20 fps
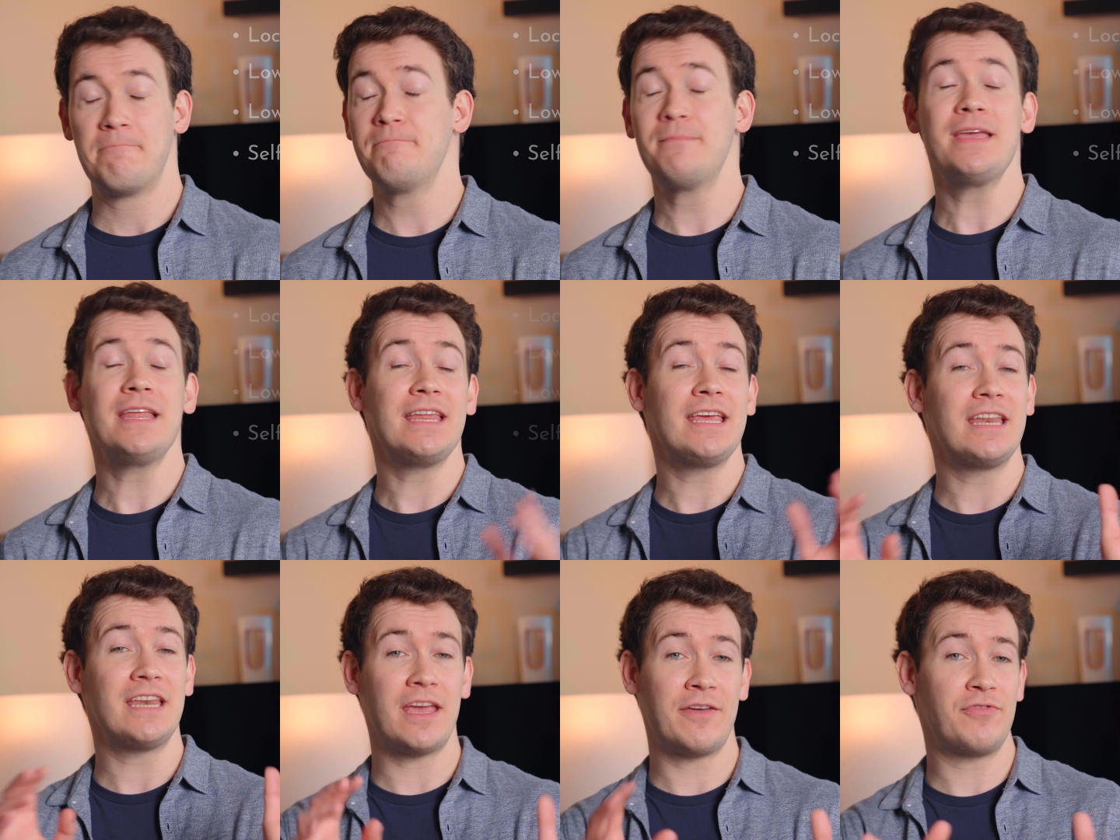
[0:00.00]

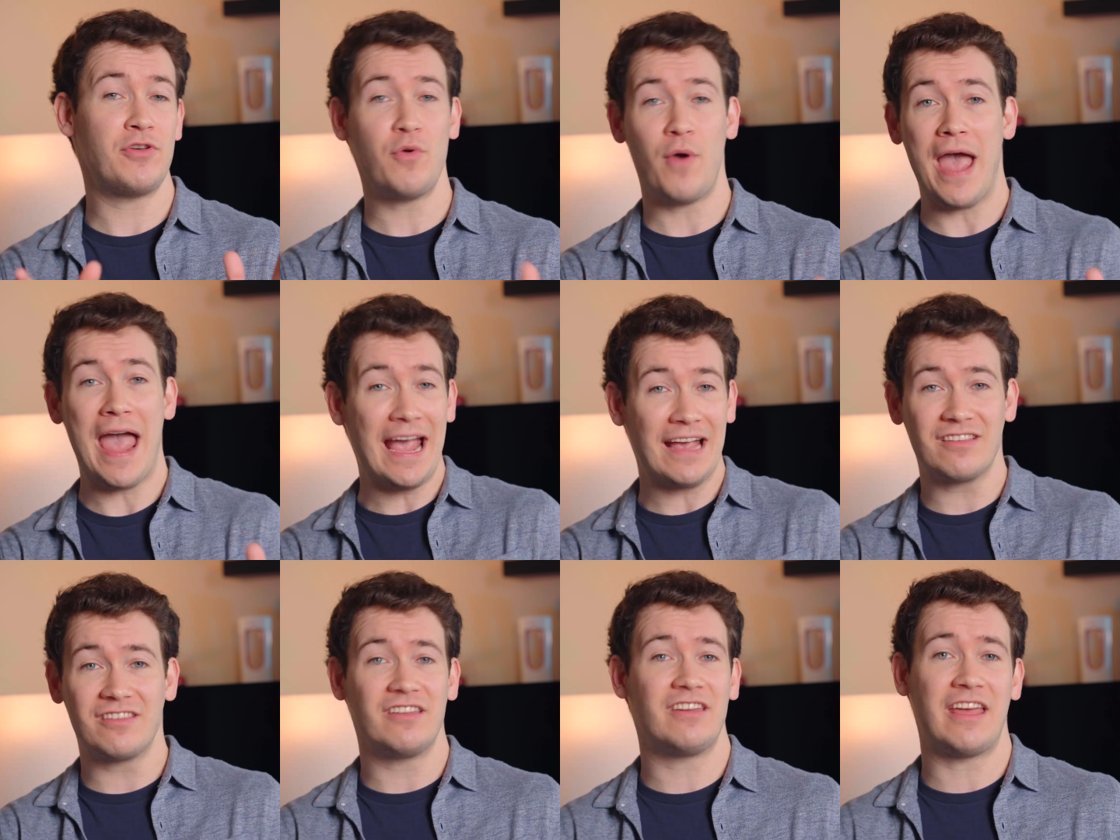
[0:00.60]
meaning if you
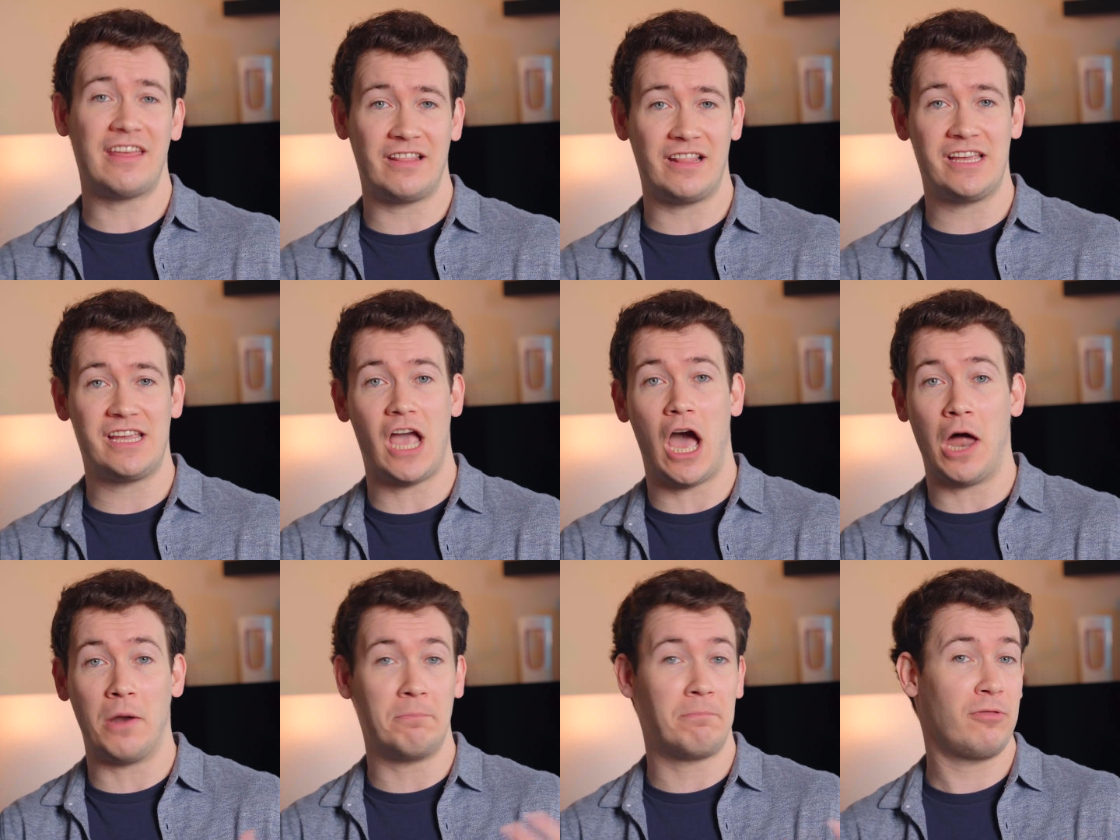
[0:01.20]
accidentally
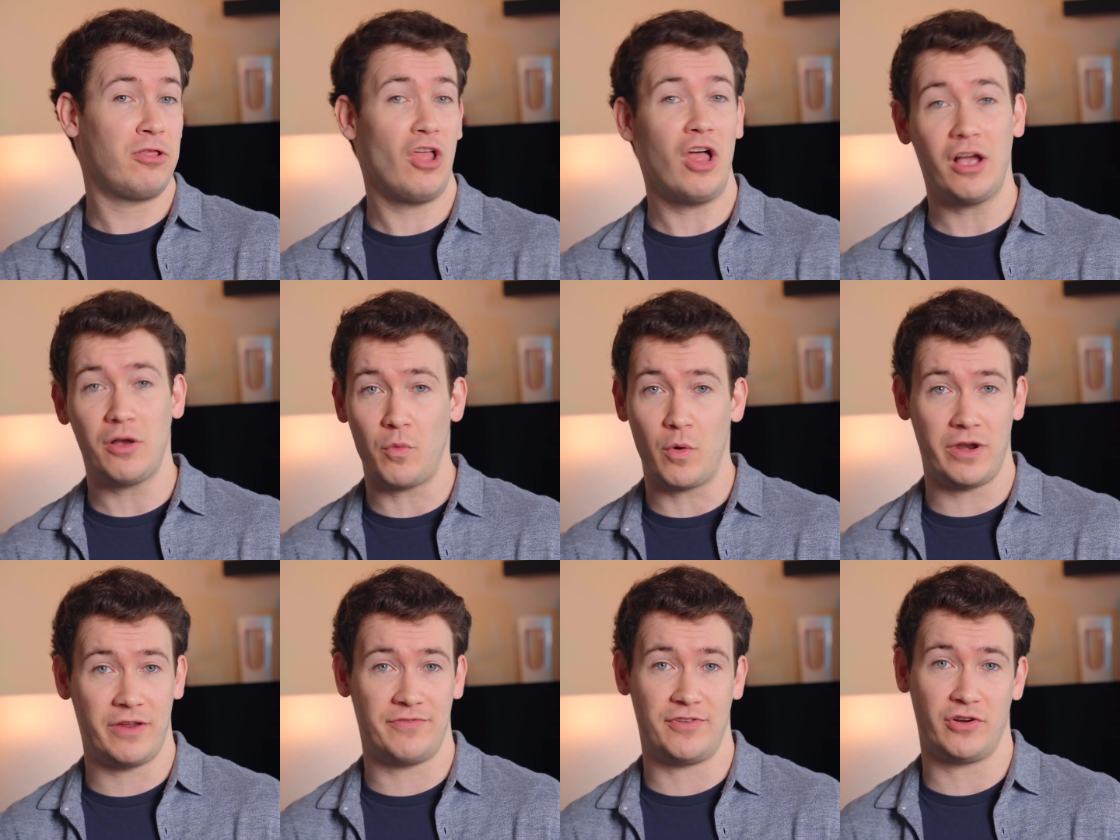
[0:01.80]
unplug
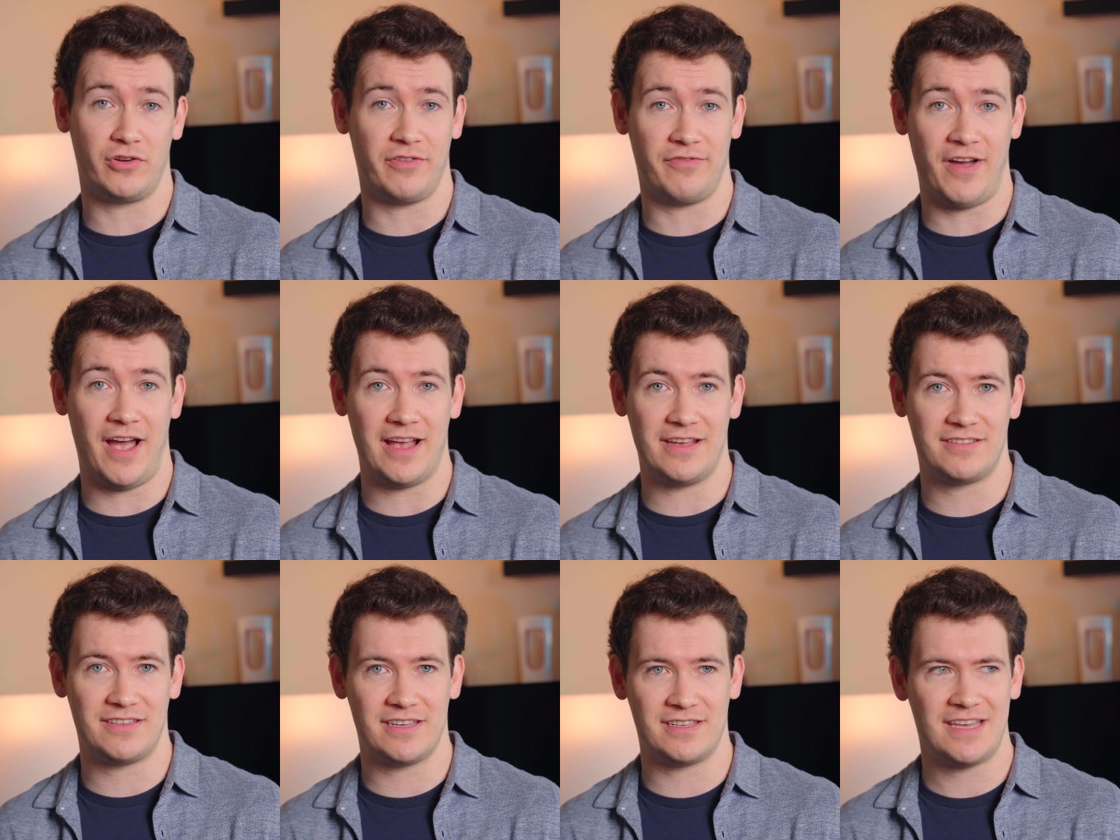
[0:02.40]
one of your
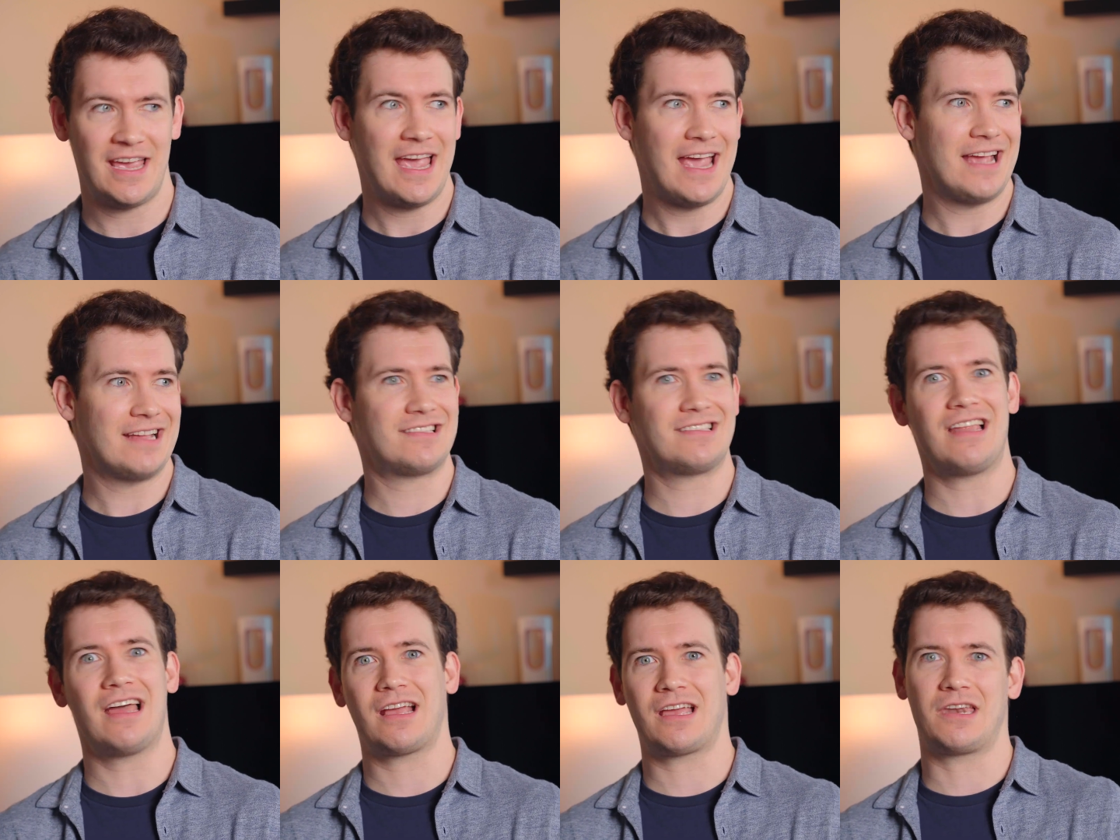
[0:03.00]
devices,
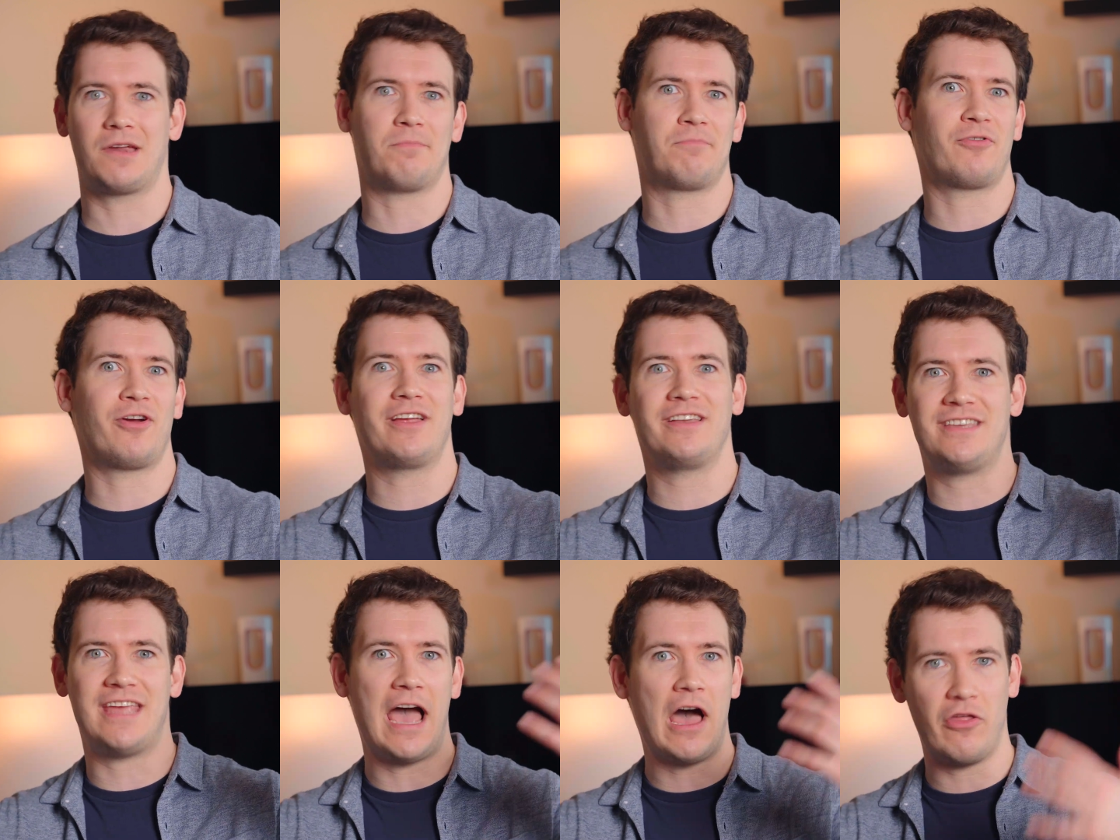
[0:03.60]
it's not going to
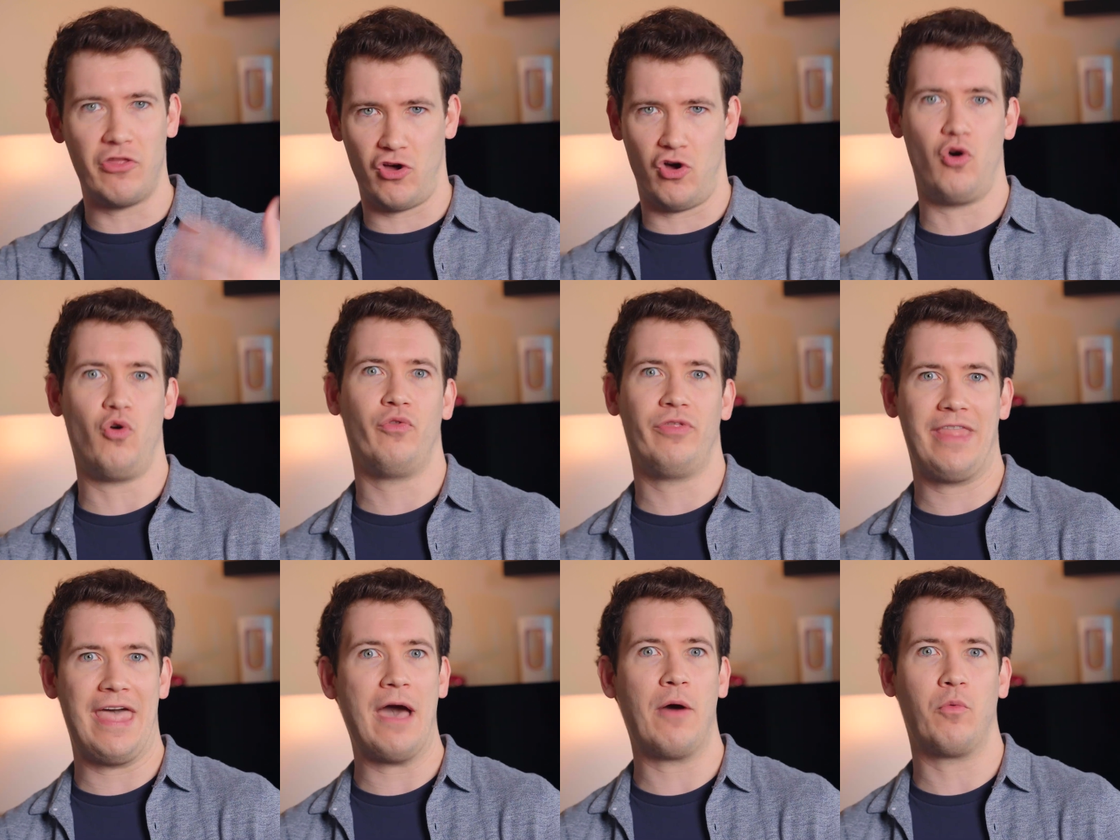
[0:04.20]
bring down the whole
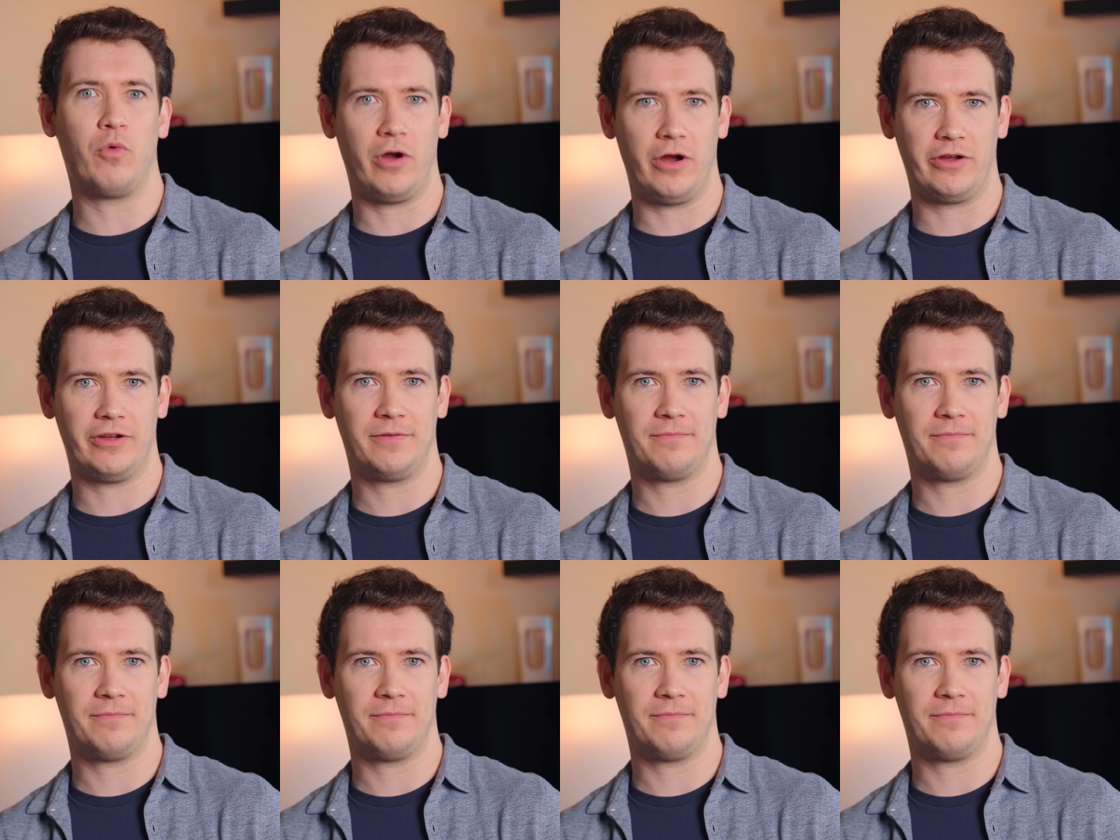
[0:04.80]
network.